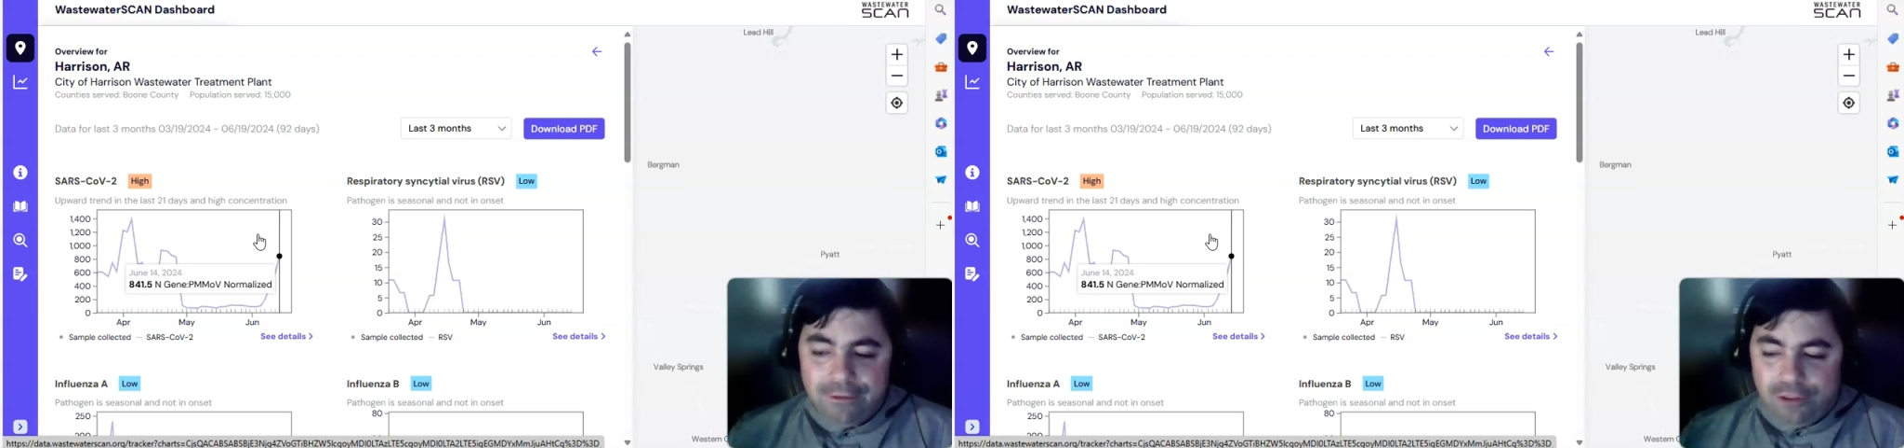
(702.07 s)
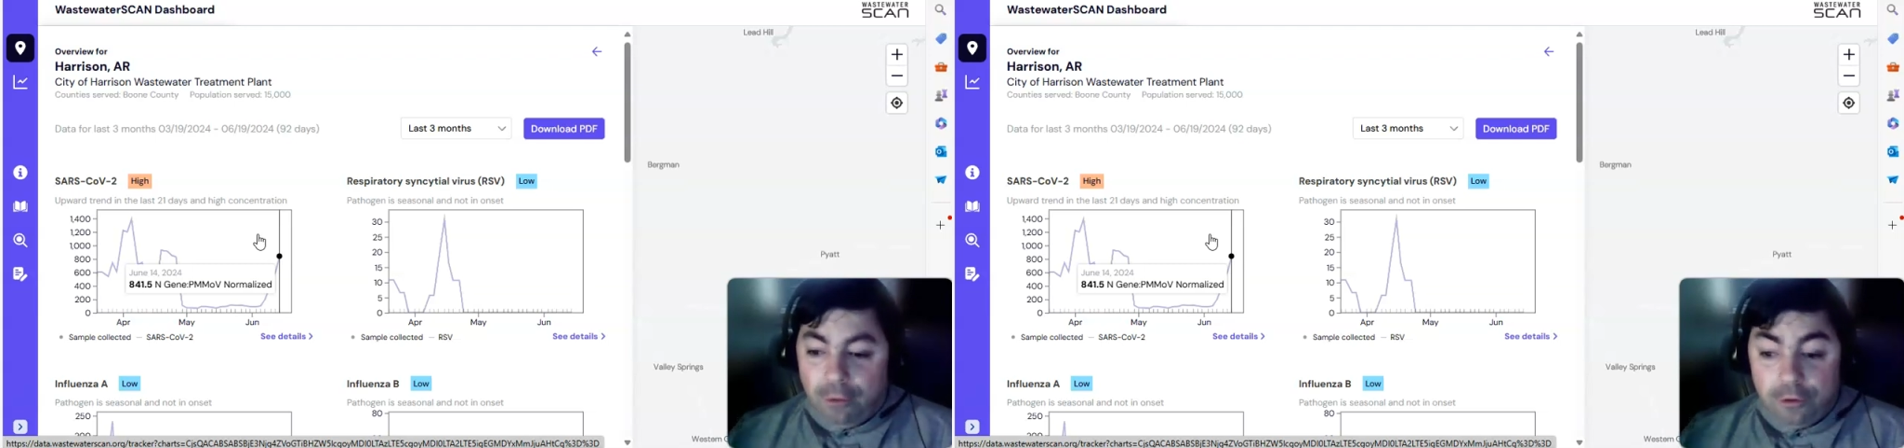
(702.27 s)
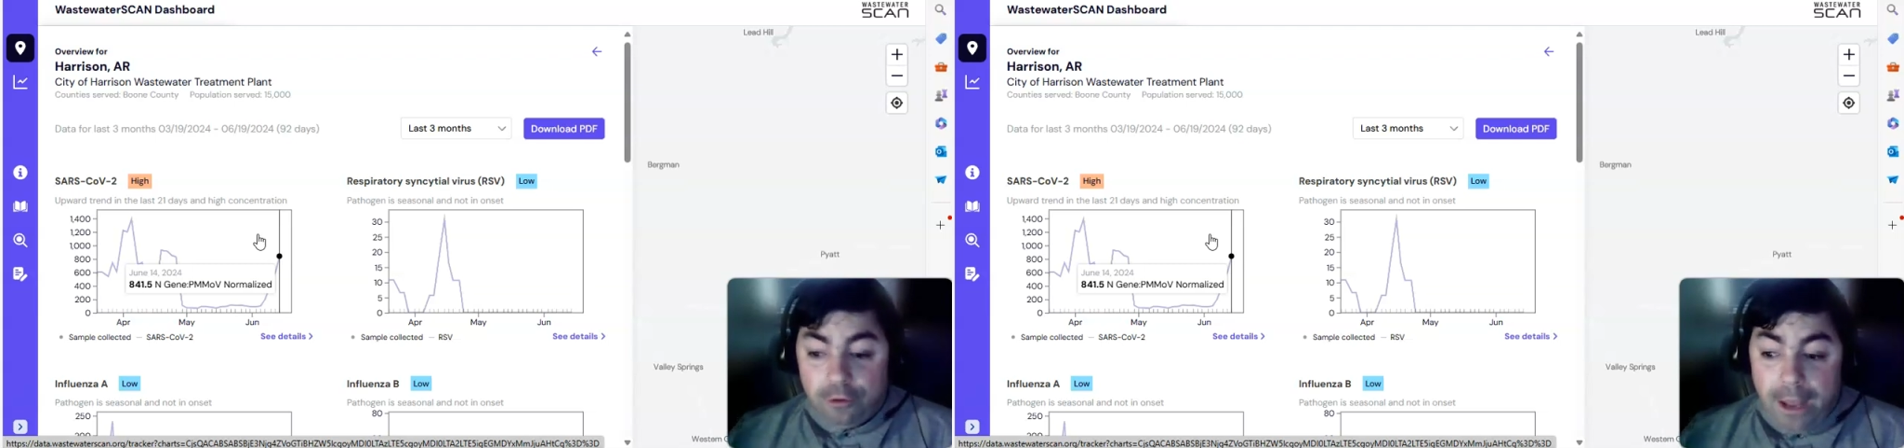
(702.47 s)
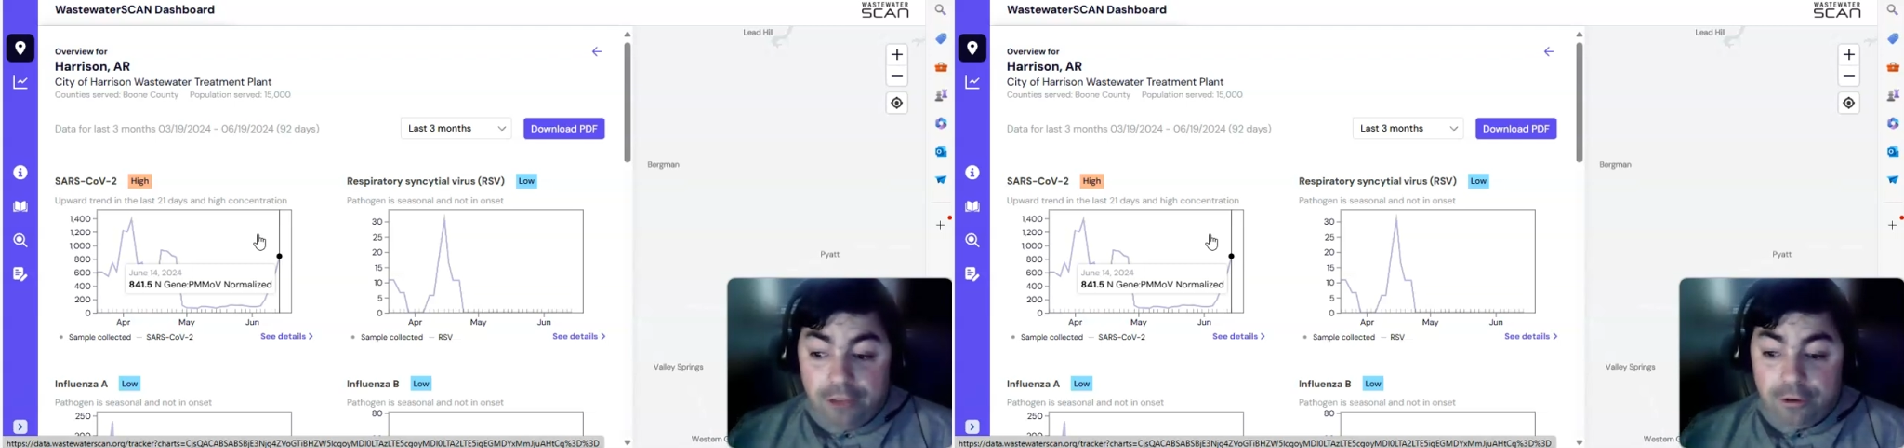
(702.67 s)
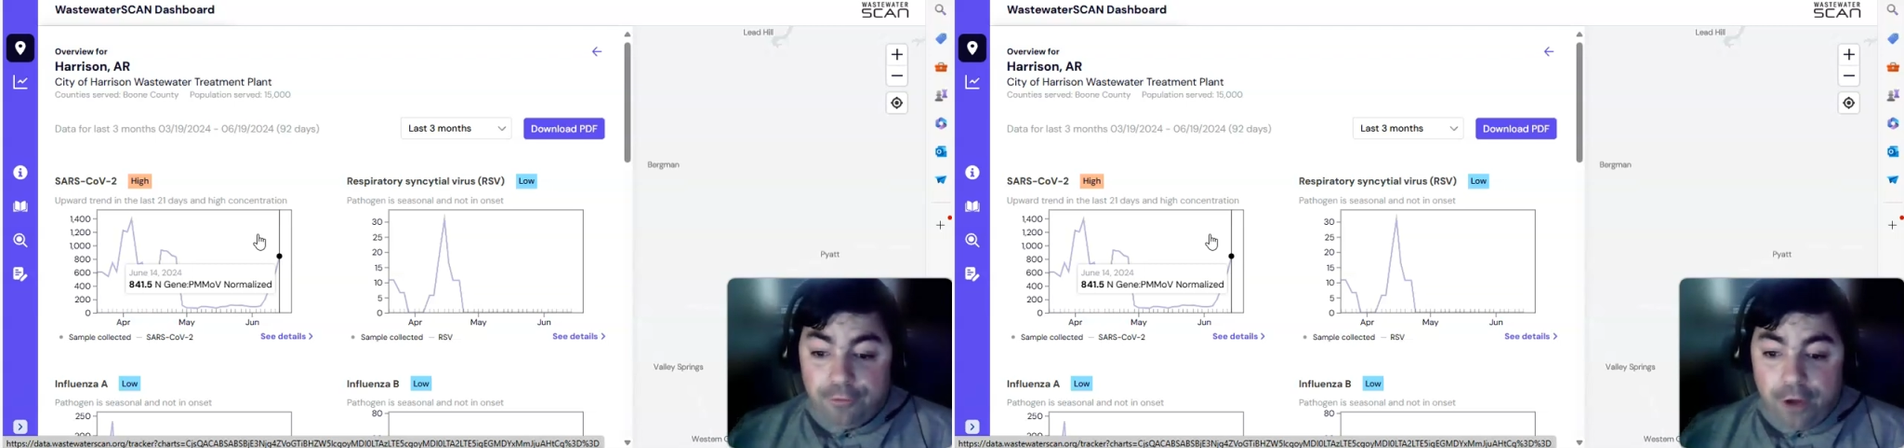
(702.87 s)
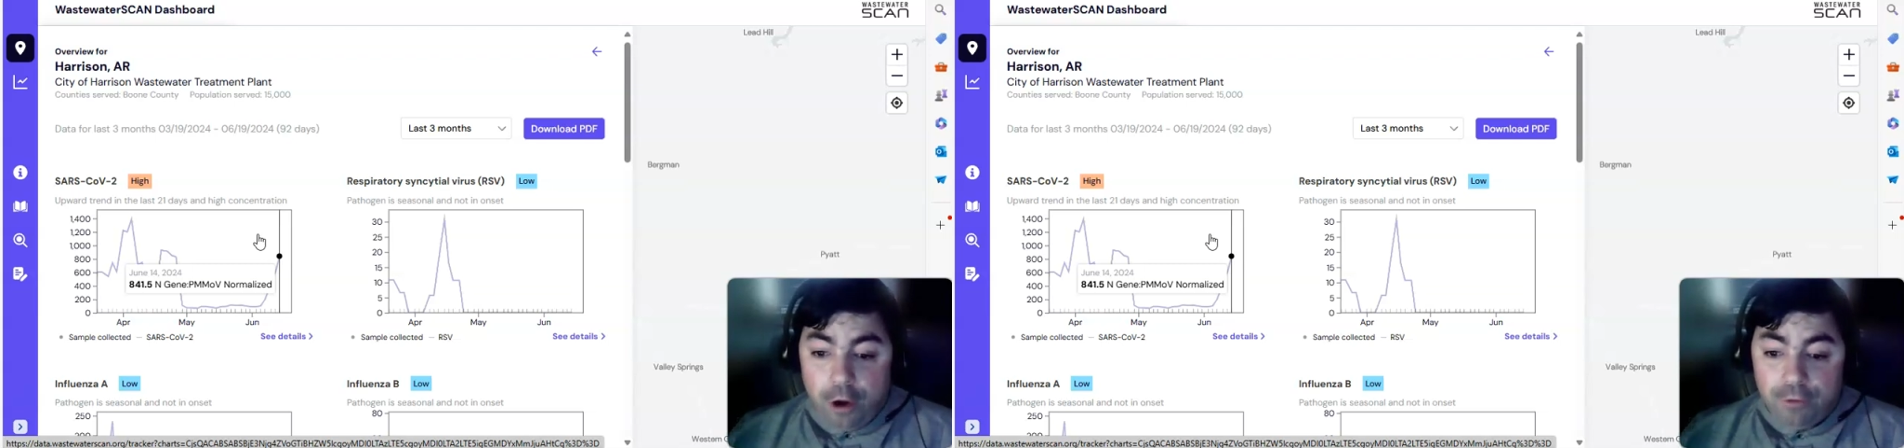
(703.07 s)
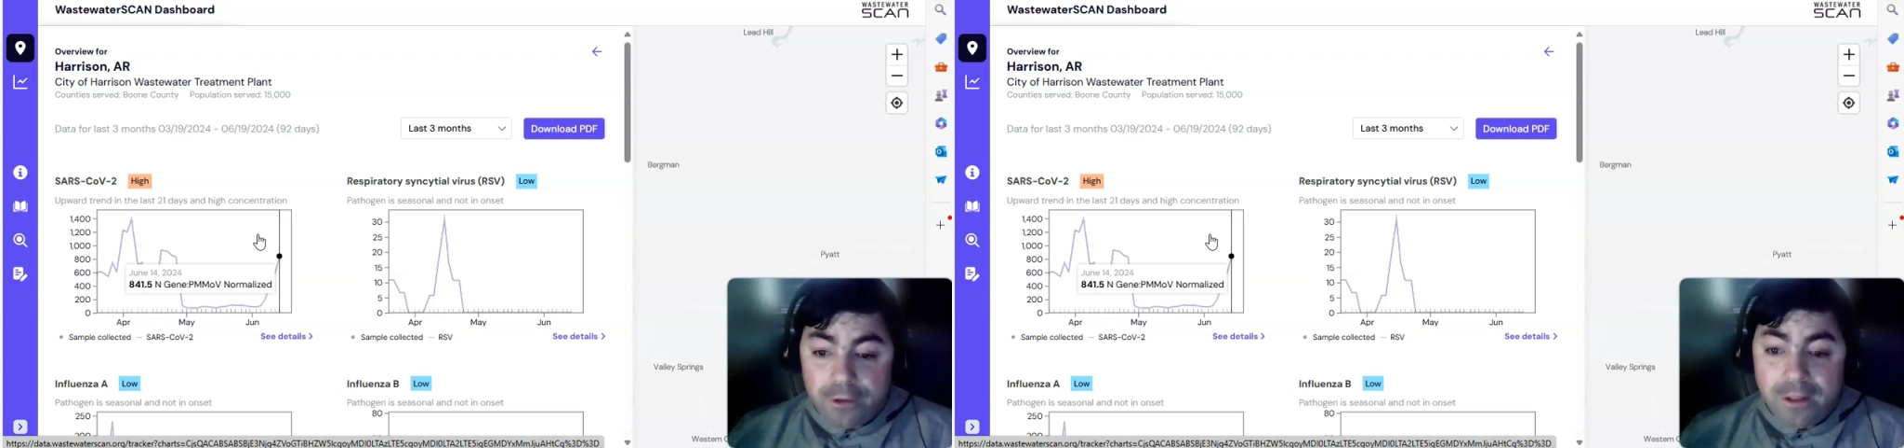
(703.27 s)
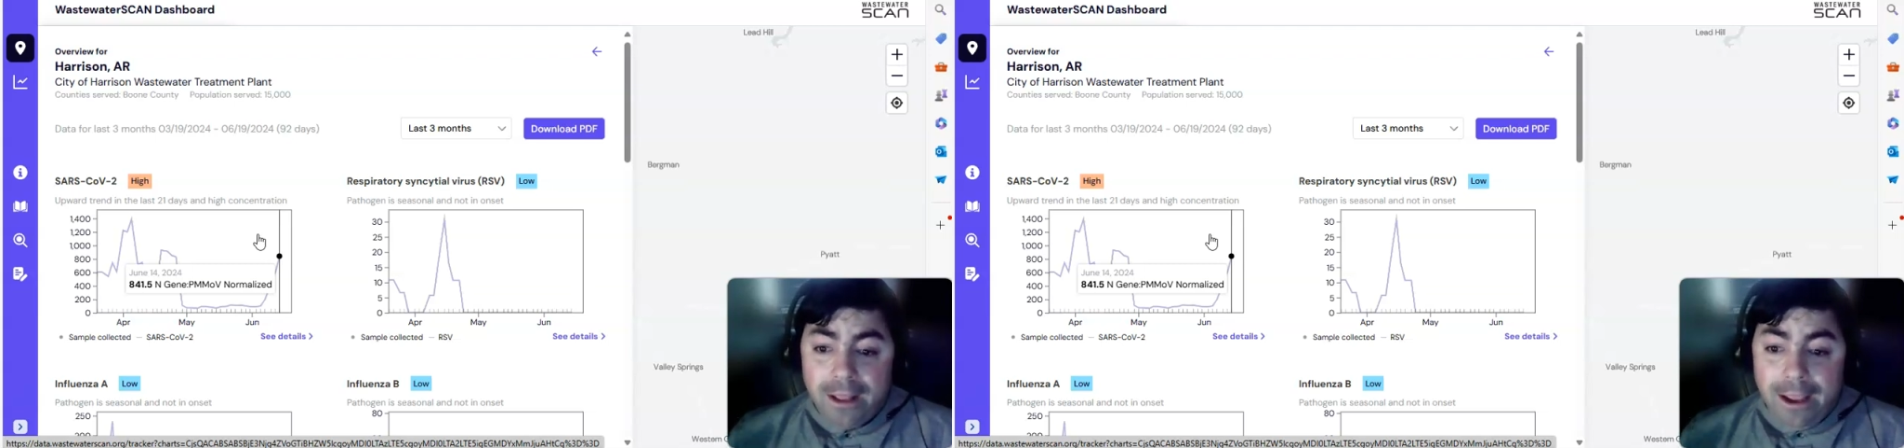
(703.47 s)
If someone's positive for COVID